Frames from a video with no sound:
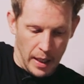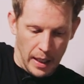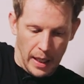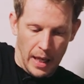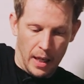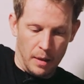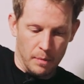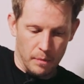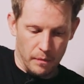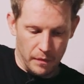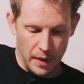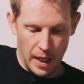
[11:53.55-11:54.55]
And again,
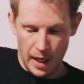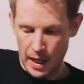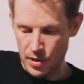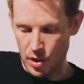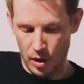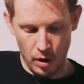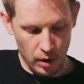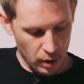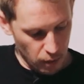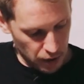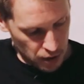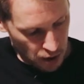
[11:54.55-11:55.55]
as you go,
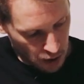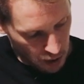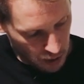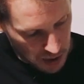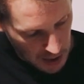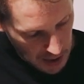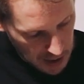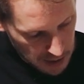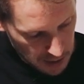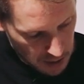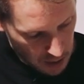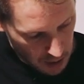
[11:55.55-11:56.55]
you want to turn those
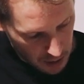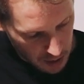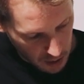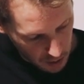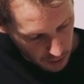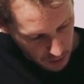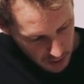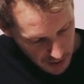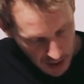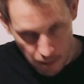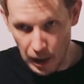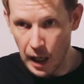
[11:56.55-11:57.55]
keys. So
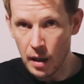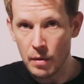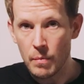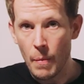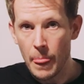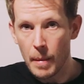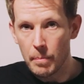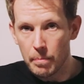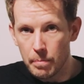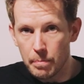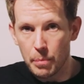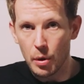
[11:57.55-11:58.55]
same again,
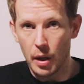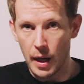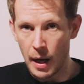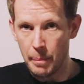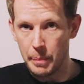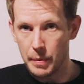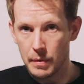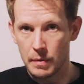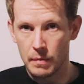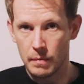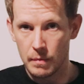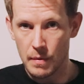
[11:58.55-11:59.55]
pull it up
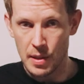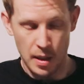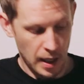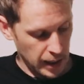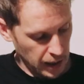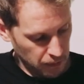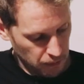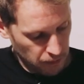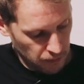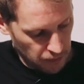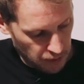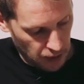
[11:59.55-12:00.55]
slightly,
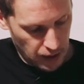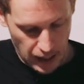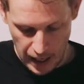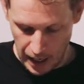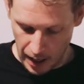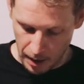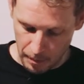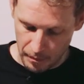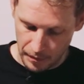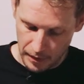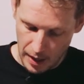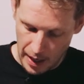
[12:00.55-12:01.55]

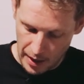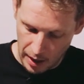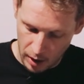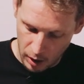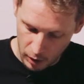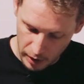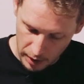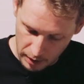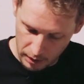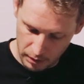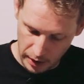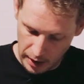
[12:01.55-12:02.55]
and that'll hold it
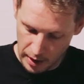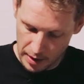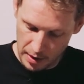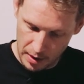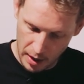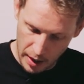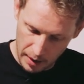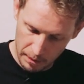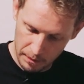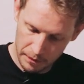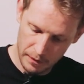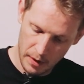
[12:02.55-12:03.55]
really nice and tight,
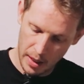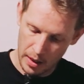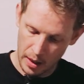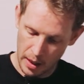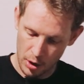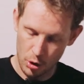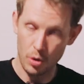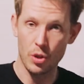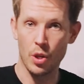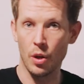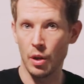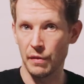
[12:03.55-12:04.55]
and then they
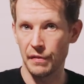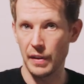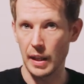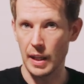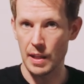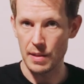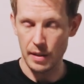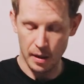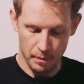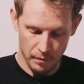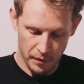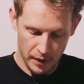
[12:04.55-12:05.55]
should turn fairly easily.